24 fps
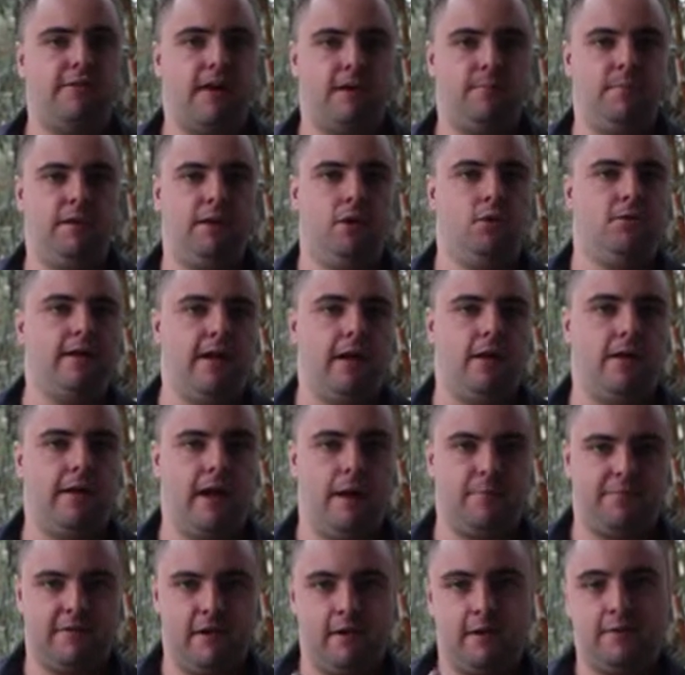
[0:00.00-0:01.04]
sent me new tail
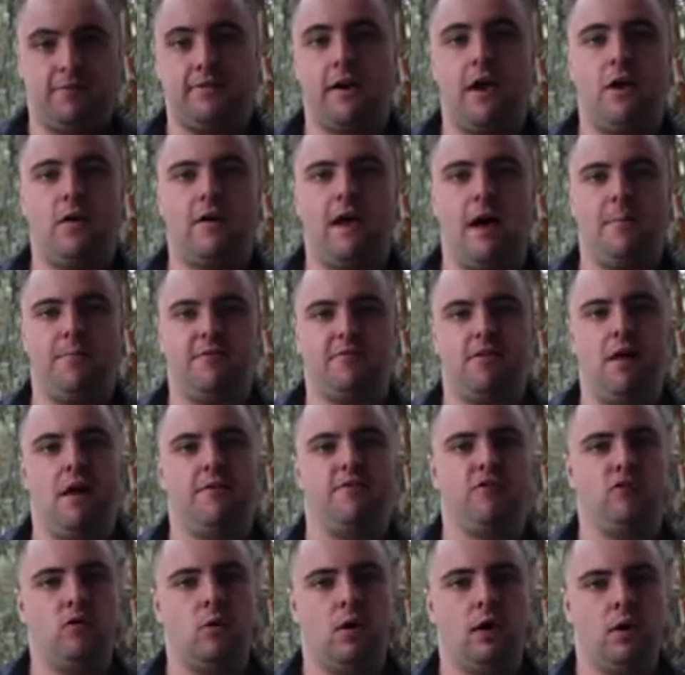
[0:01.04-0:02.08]
caps. Now this tail cap has
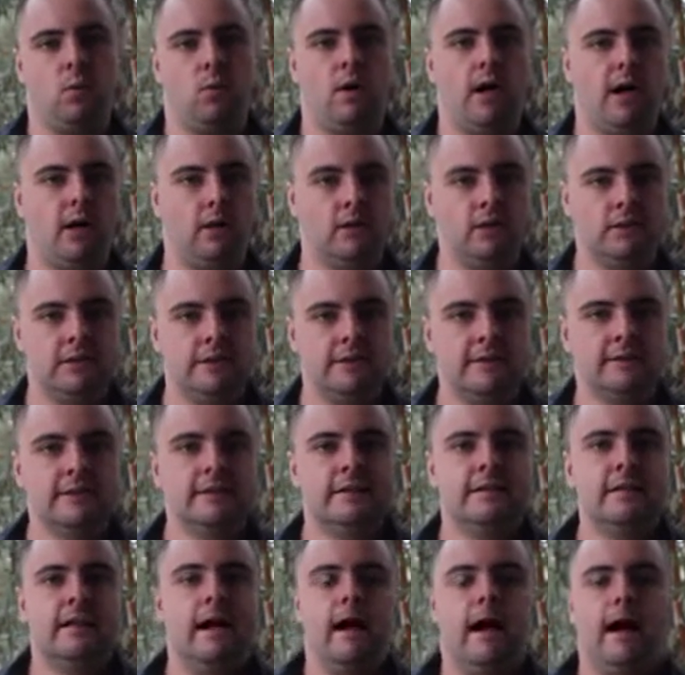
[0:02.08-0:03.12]
lasted quite a while,
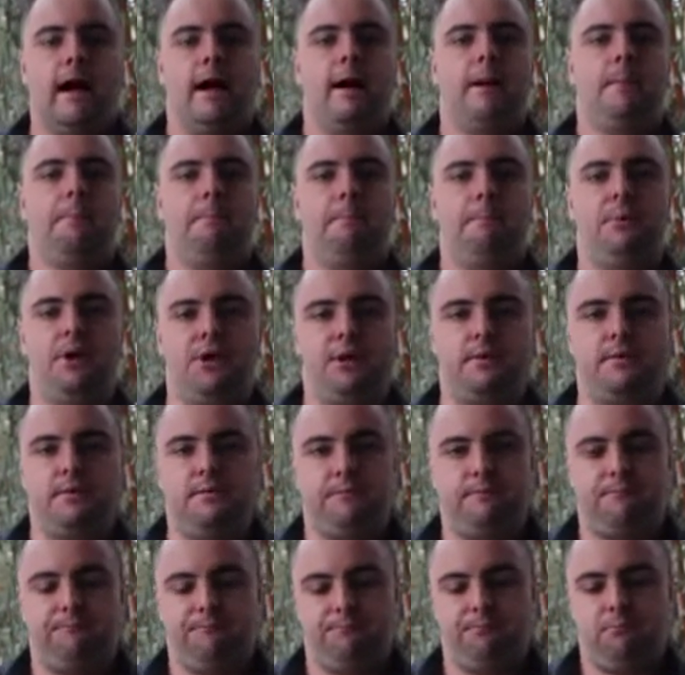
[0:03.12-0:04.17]
but
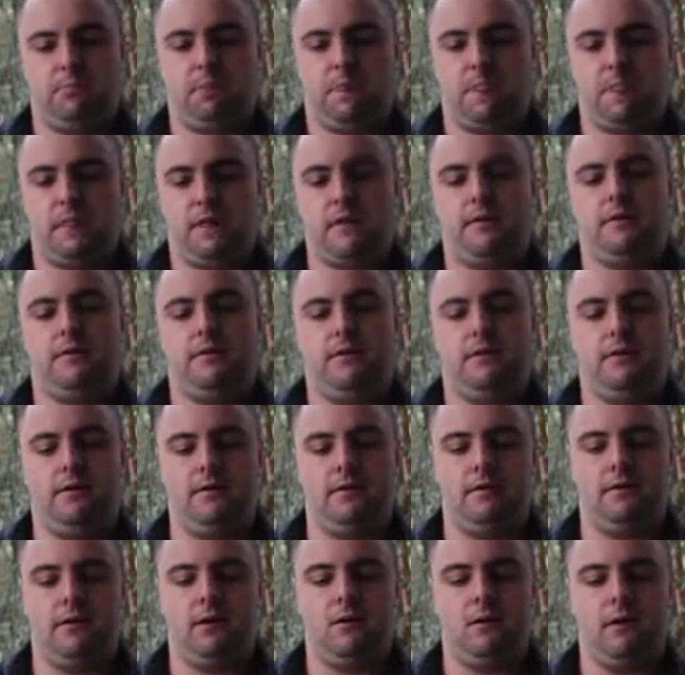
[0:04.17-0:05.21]

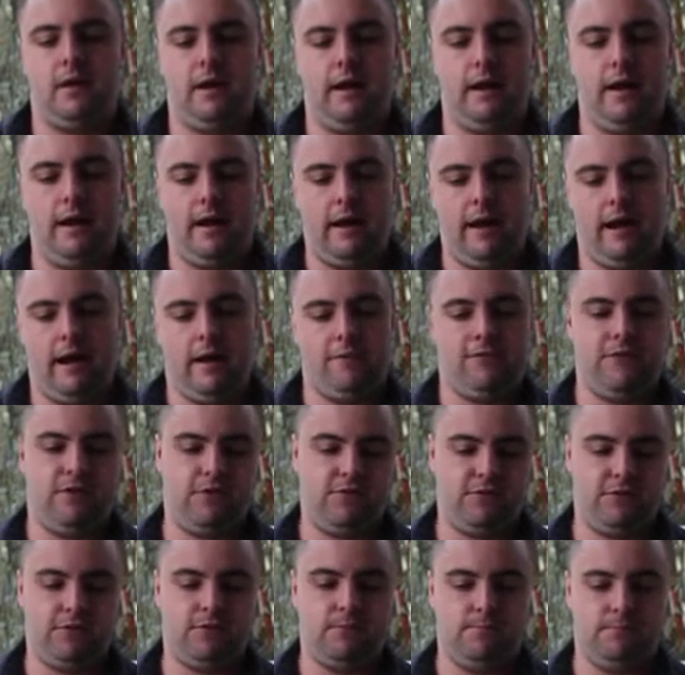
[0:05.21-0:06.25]
you know, if
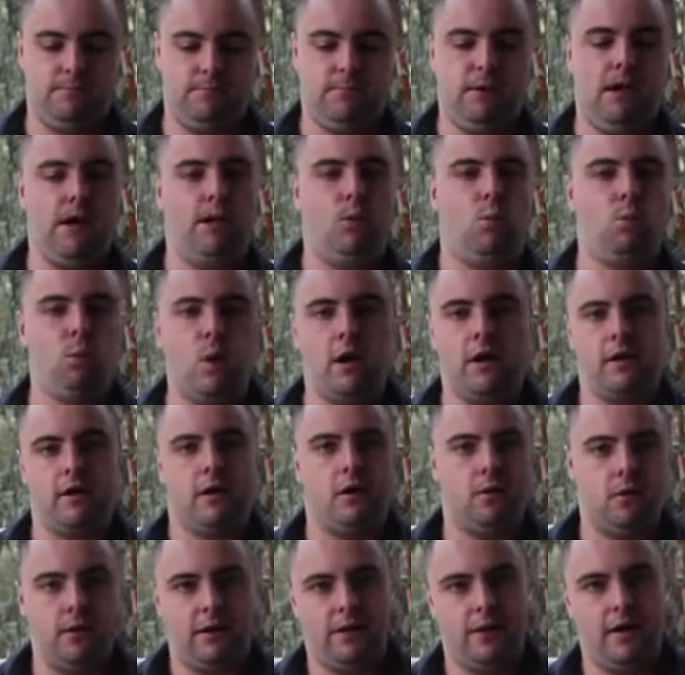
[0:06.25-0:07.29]
it's my one and
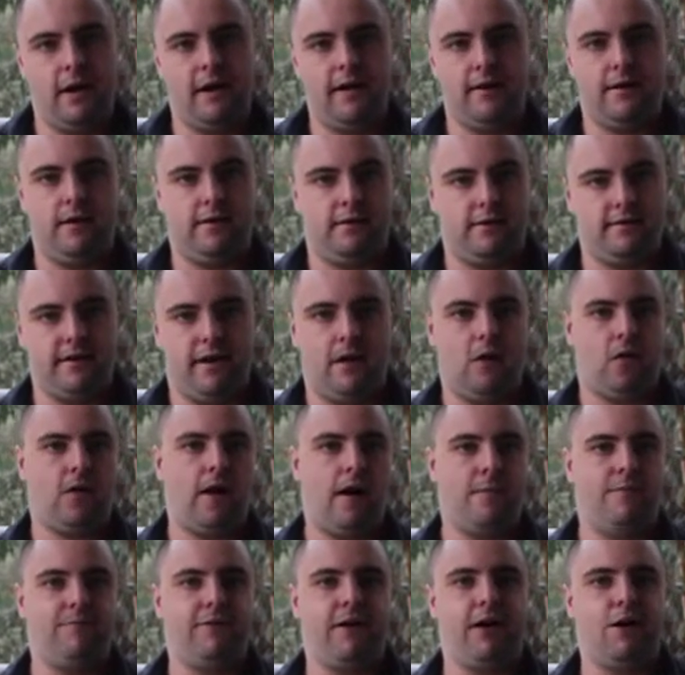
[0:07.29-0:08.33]
only light and the tail
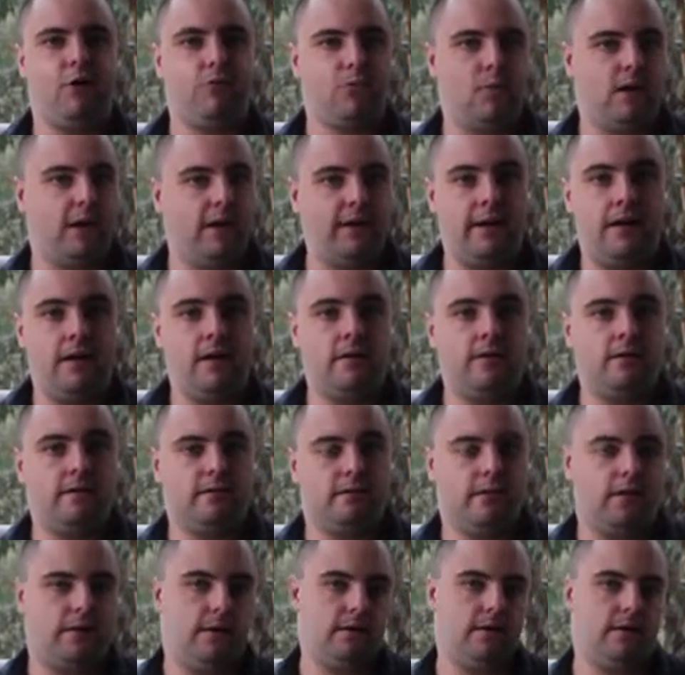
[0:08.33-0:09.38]
cap fails when I need it,
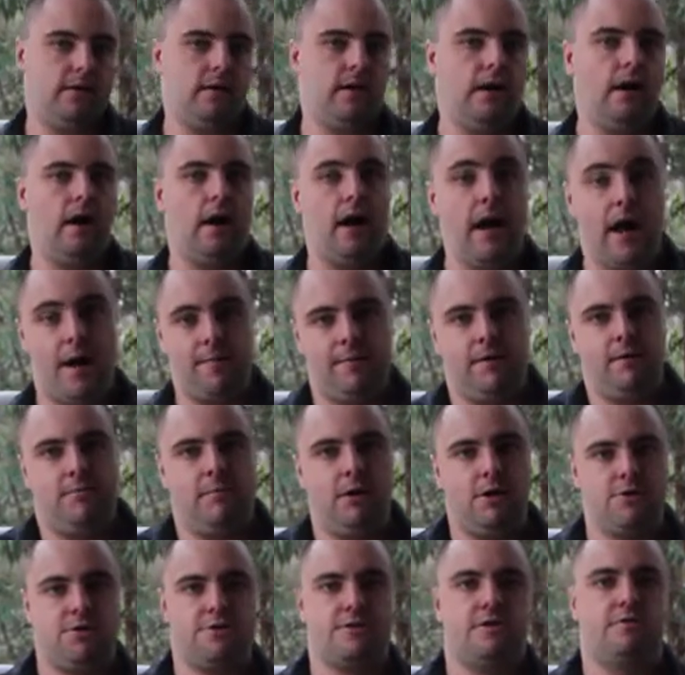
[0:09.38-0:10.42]
like I am an
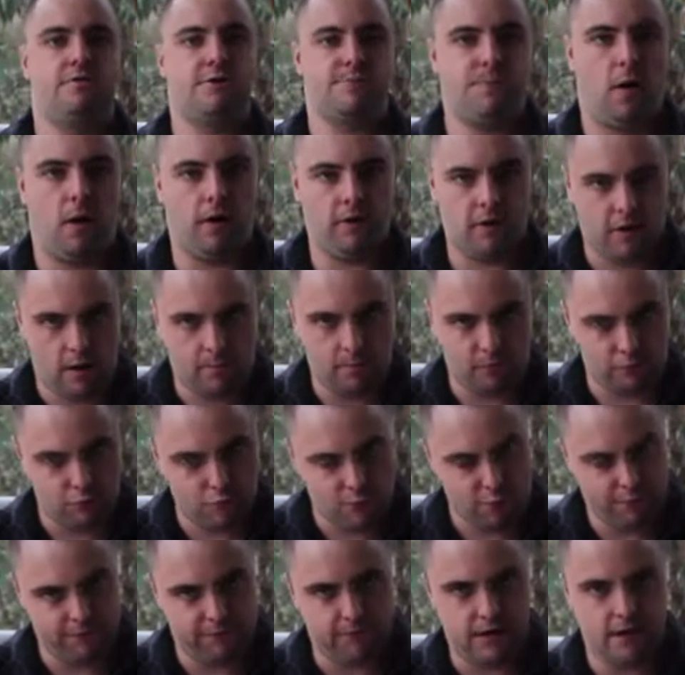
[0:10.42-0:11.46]
emergency responder, I'm a
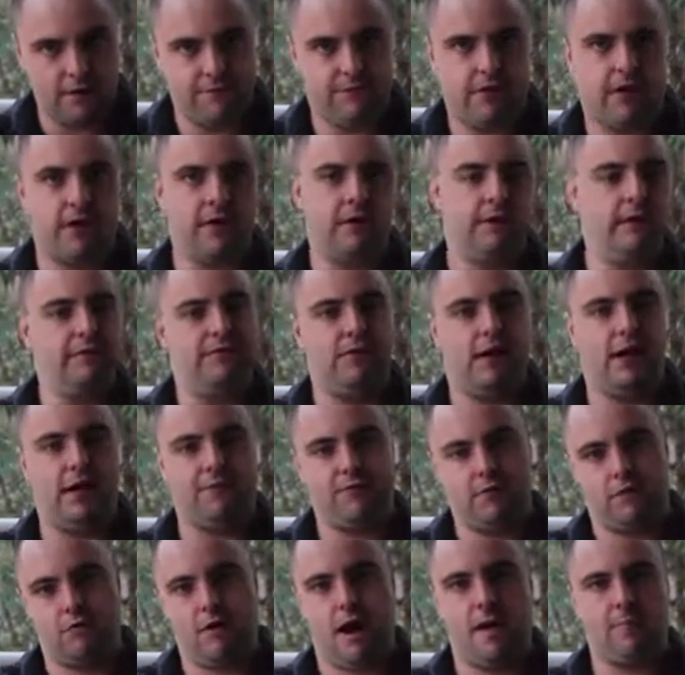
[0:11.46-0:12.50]
rural firefighter. If I
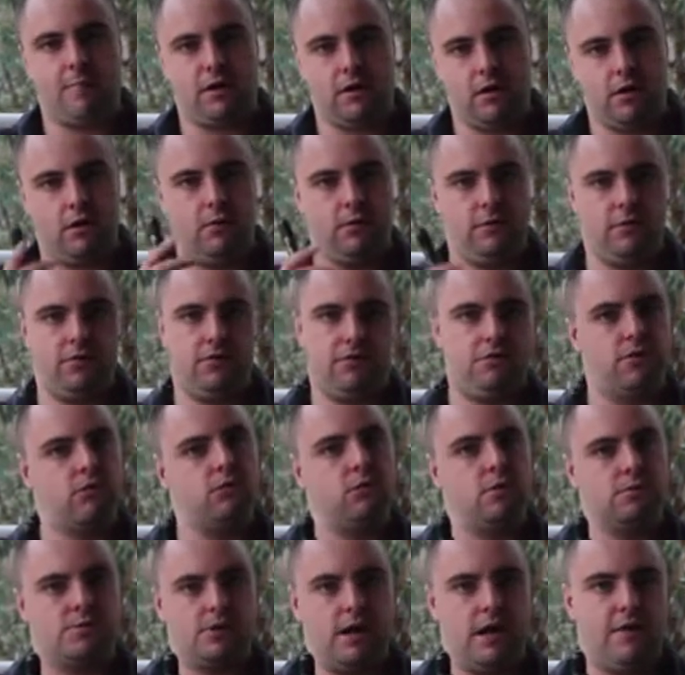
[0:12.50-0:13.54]
have to grab and go, and this is
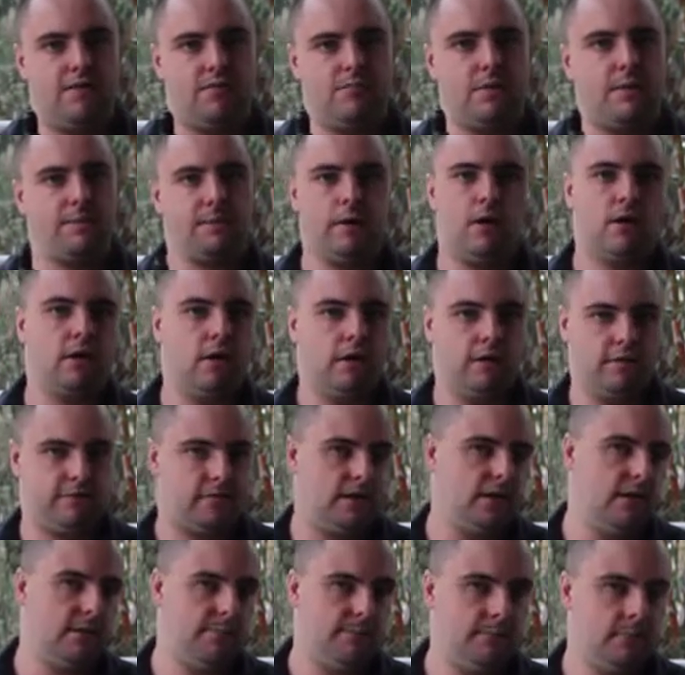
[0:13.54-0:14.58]
the torch I have in my pocket at the
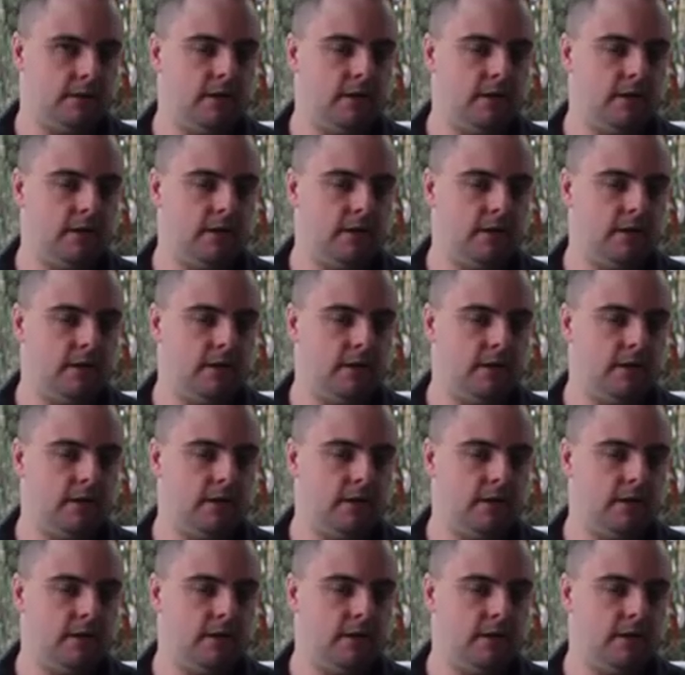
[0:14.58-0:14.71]
time,